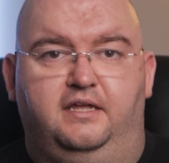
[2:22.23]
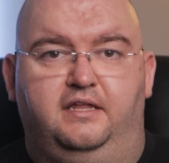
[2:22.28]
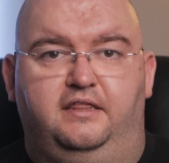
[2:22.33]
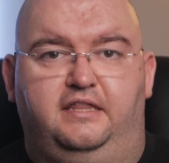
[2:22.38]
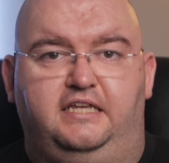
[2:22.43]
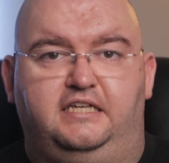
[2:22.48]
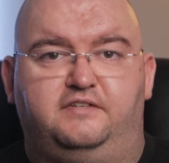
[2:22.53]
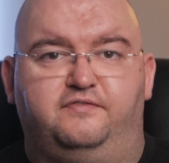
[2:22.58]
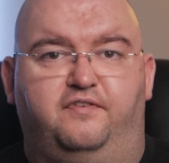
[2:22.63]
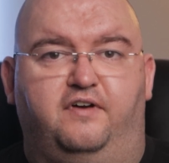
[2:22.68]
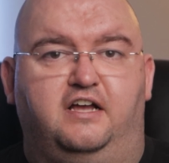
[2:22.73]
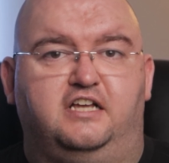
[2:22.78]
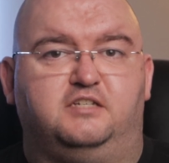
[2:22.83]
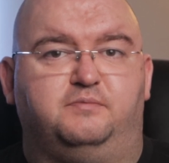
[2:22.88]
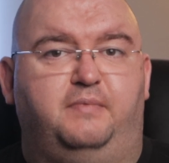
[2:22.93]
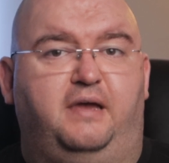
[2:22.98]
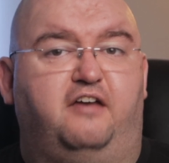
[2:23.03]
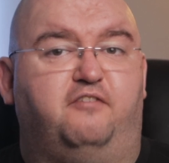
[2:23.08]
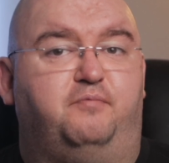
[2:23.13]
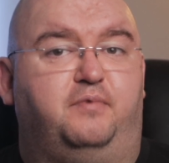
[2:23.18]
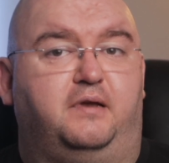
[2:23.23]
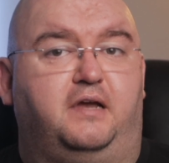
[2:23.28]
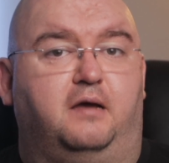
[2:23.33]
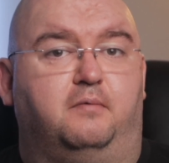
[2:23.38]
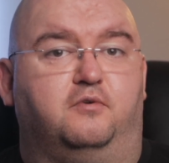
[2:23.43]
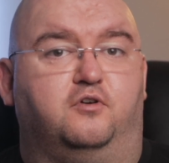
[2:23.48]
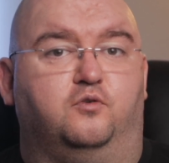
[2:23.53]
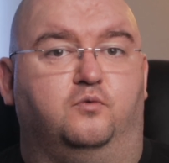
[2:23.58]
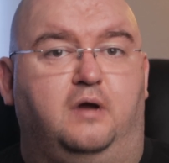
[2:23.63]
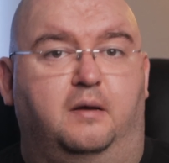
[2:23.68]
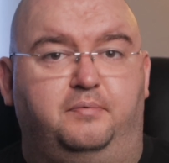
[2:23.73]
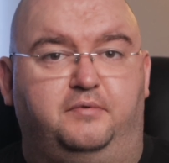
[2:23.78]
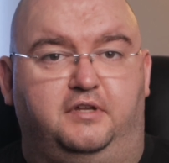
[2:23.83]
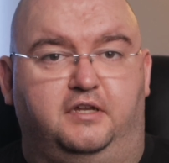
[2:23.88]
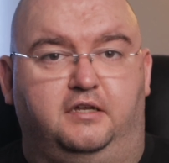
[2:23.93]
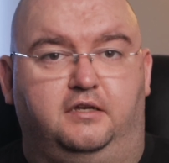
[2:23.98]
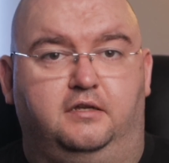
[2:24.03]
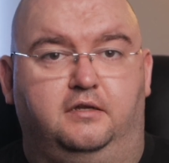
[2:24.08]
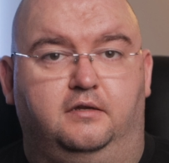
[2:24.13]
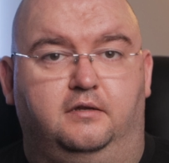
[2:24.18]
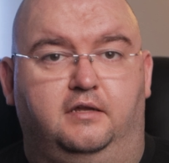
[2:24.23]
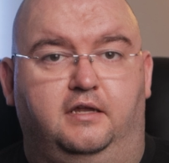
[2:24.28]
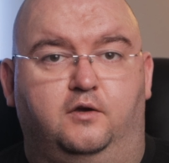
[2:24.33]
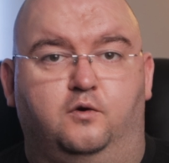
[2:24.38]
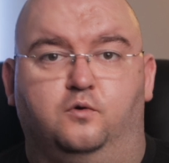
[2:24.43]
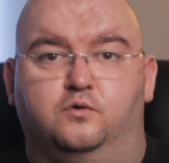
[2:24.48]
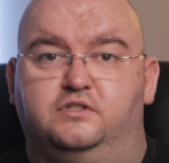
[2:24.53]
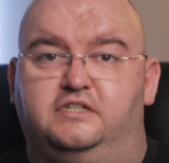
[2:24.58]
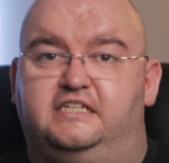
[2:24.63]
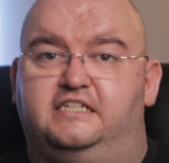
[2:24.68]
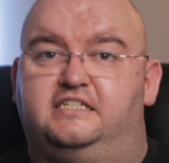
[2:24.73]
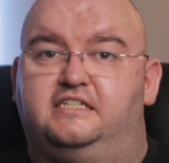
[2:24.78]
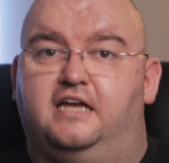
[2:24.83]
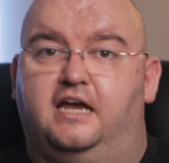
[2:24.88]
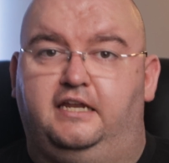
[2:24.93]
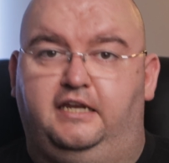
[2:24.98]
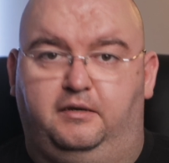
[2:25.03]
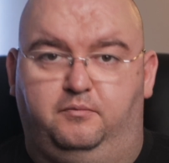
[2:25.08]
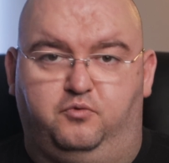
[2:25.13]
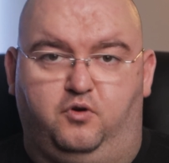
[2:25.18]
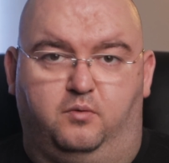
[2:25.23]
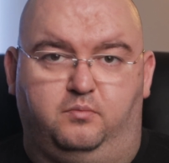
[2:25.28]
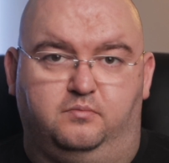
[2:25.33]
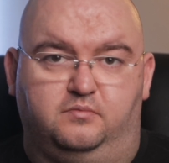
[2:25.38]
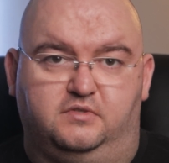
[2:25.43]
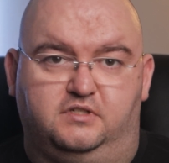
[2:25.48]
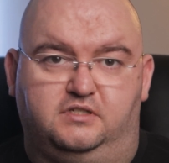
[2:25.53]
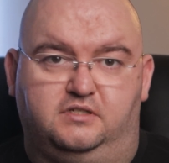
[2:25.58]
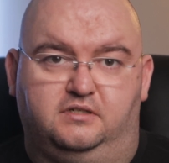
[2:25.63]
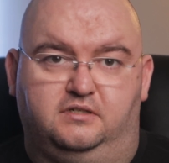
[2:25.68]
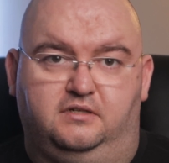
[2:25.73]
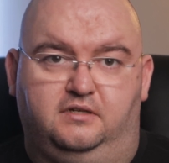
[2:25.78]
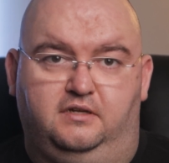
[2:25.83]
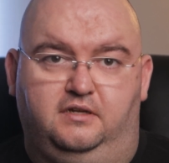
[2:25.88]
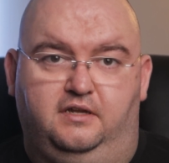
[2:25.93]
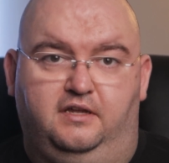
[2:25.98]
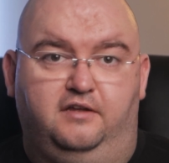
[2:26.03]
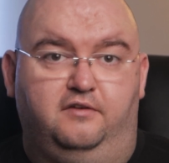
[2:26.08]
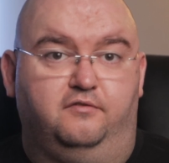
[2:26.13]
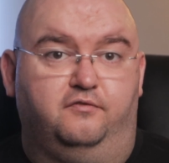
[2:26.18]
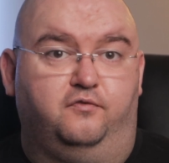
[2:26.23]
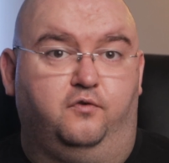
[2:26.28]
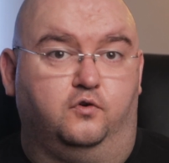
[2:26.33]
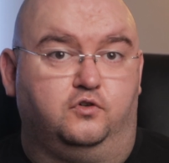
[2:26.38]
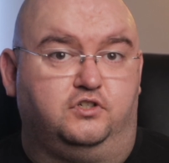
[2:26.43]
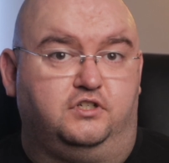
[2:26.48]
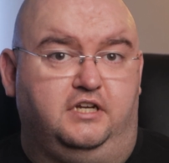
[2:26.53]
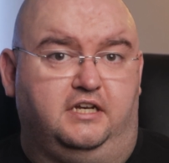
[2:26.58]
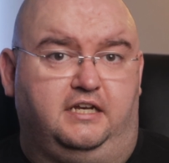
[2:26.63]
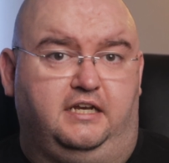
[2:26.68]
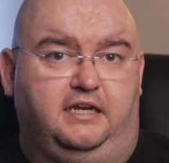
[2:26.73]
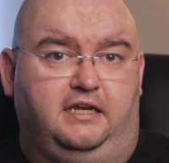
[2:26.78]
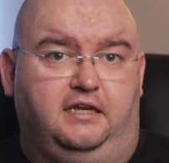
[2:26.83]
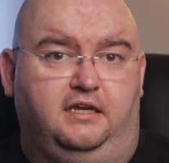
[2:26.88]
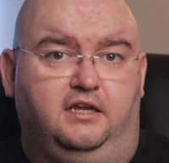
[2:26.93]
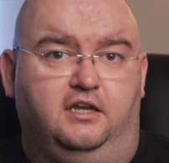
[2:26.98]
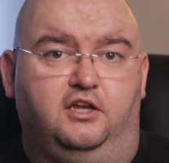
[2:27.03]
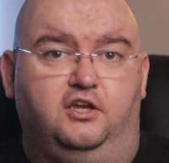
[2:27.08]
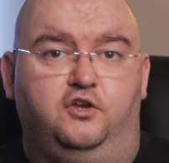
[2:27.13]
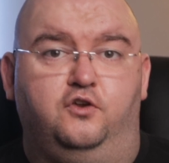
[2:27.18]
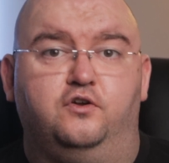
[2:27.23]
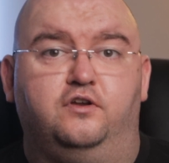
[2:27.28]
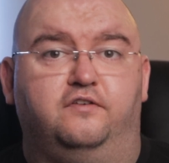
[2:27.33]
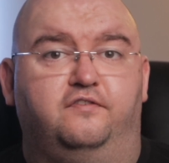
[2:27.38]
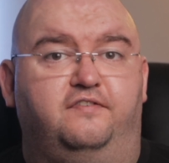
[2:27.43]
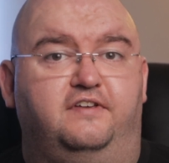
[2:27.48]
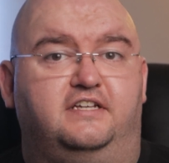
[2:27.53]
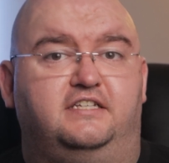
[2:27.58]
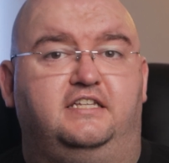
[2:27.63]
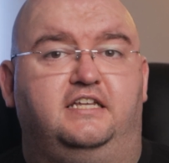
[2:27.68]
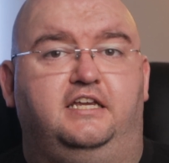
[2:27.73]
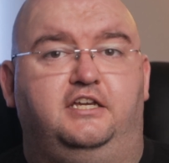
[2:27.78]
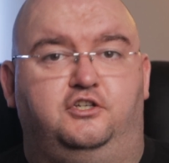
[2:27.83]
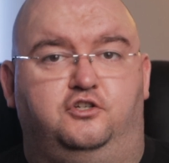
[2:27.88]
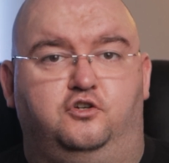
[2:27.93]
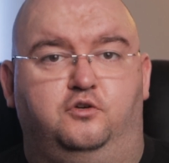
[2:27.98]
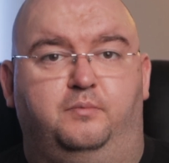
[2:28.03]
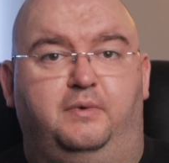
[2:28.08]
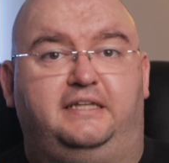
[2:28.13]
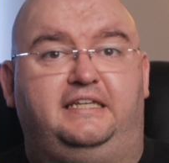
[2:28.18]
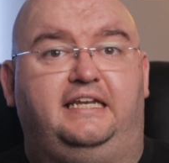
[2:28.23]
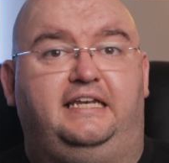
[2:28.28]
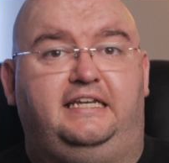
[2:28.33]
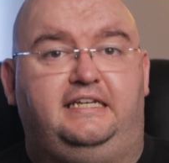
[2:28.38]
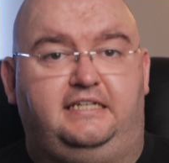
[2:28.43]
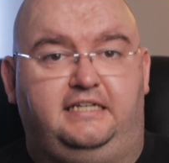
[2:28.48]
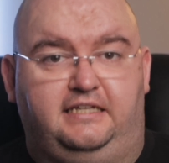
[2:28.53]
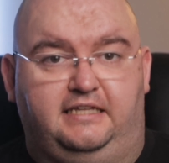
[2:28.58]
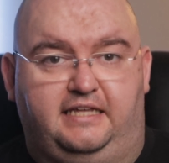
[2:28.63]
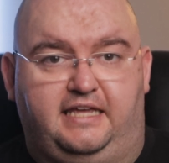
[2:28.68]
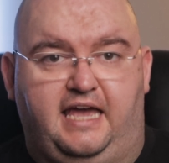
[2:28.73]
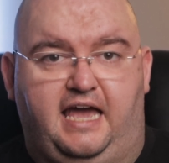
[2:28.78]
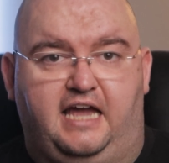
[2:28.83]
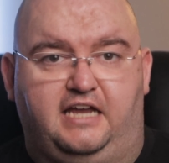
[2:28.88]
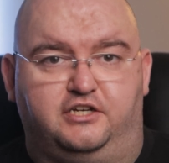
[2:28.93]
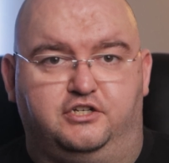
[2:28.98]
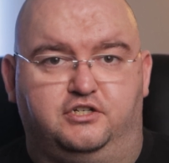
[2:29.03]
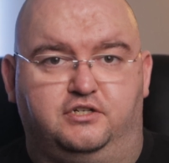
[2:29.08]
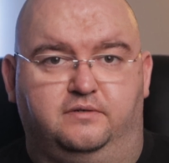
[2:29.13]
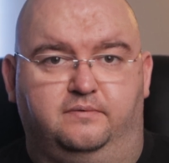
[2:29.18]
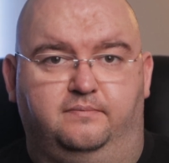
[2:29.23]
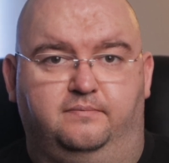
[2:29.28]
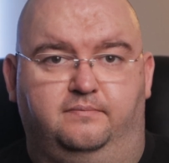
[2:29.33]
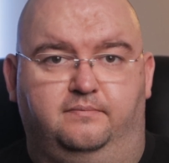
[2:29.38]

These files may have become corrupted, causing sign-in problems. Fortunately, you can fix the issue by deleting the cache.